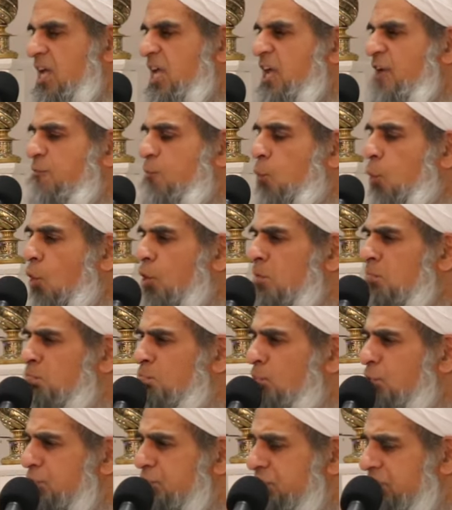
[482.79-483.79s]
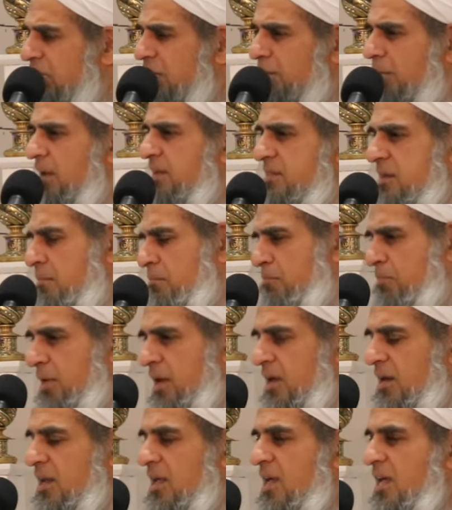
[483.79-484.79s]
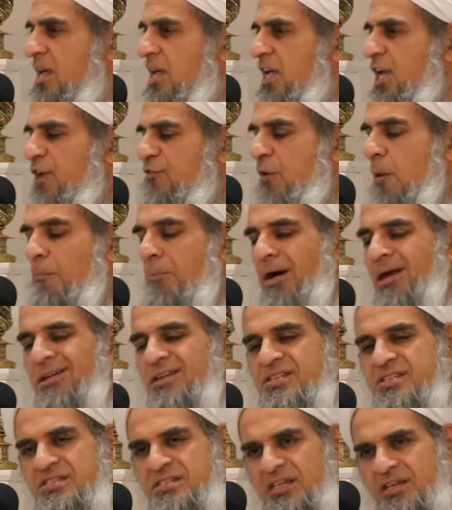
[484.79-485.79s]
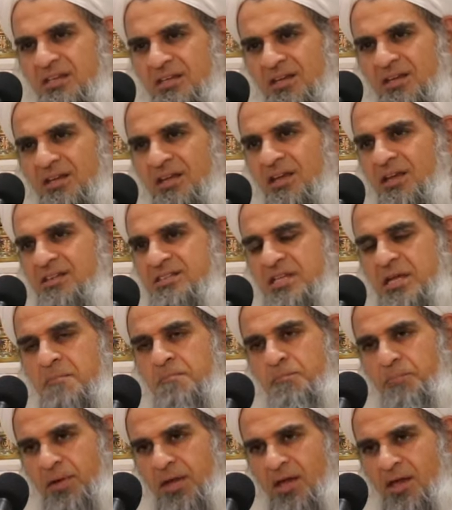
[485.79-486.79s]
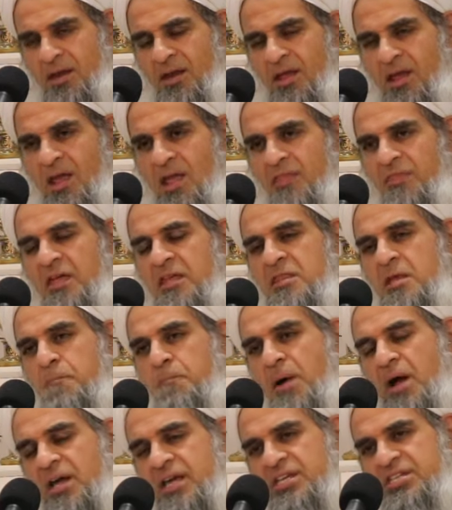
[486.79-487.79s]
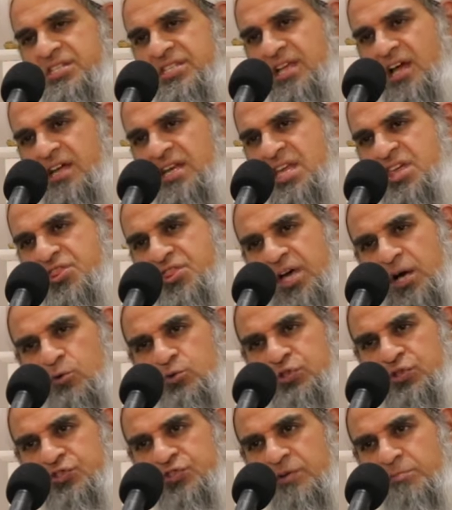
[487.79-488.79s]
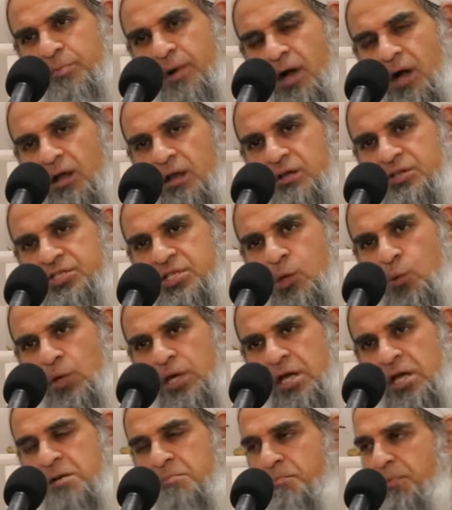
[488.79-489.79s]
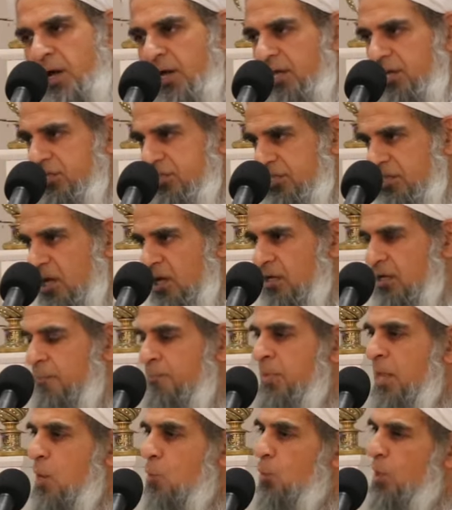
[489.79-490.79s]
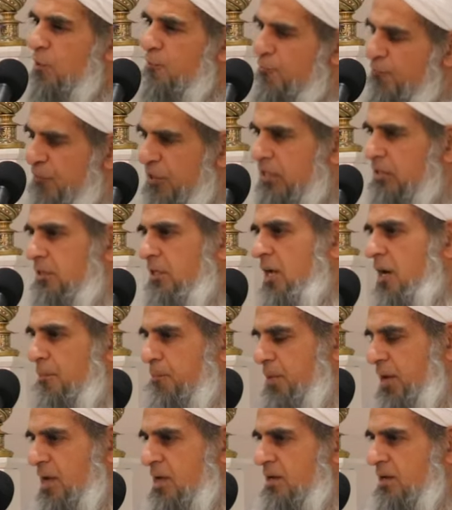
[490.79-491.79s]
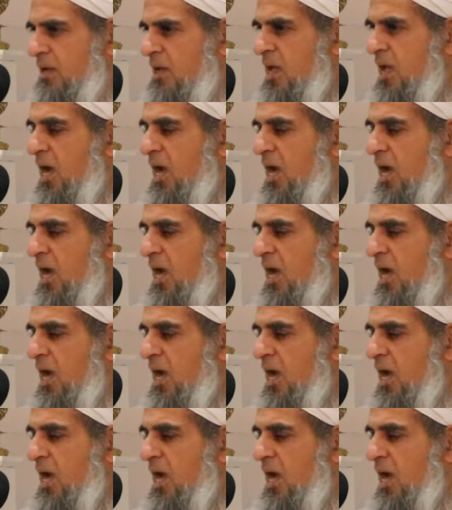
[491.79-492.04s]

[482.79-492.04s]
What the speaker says: If one Muslim is in pain, if a Palestinian is in pain, then the Pakistani thousands of miles away in Pakistan will feel that pain.